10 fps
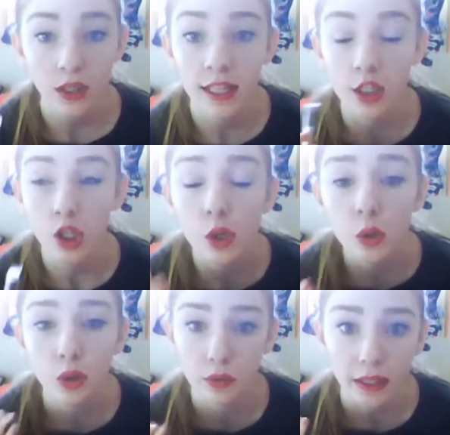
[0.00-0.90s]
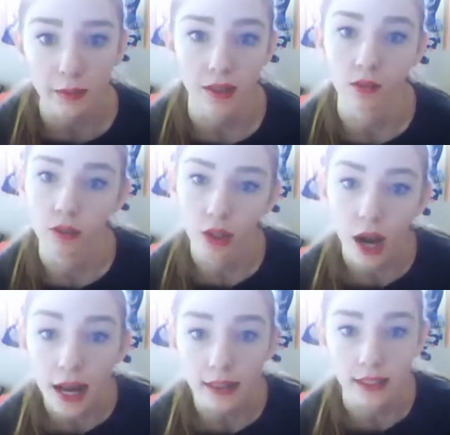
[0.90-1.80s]
it's too creamy for your
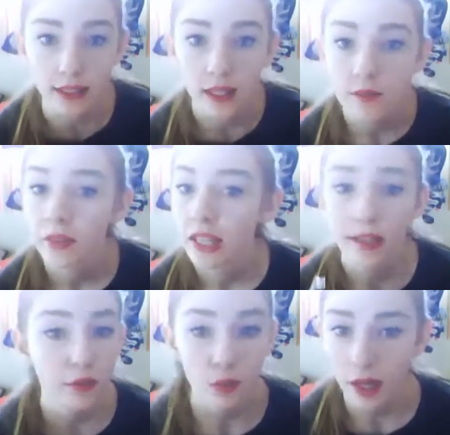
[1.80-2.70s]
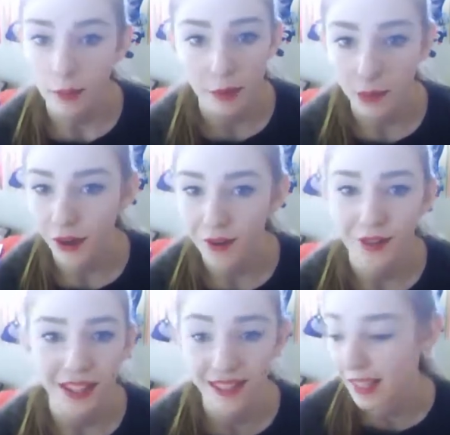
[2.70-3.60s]
eyelid even when I put,
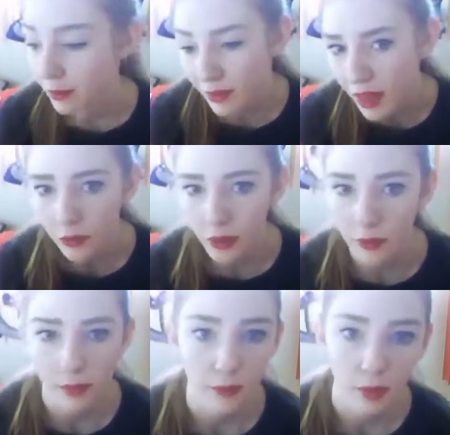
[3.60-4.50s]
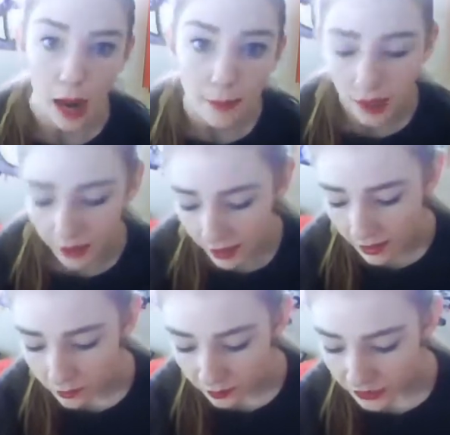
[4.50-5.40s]
like, a for the other one, when I put primer on it,
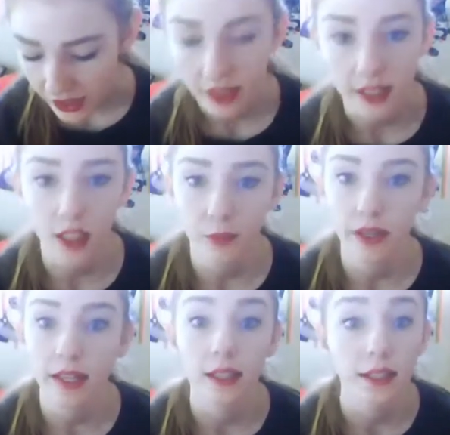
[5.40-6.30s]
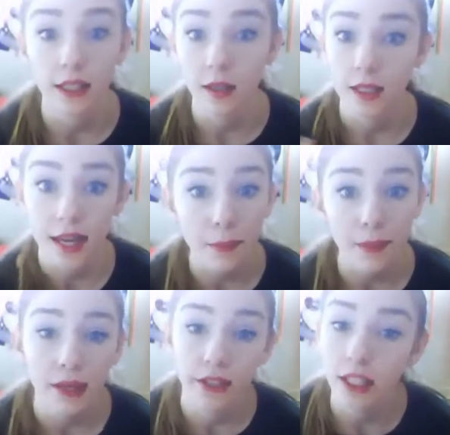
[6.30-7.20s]
and then I could put, like, a setting
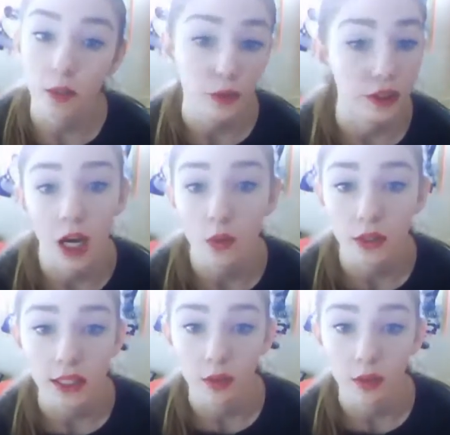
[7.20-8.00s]
powder, it would not work.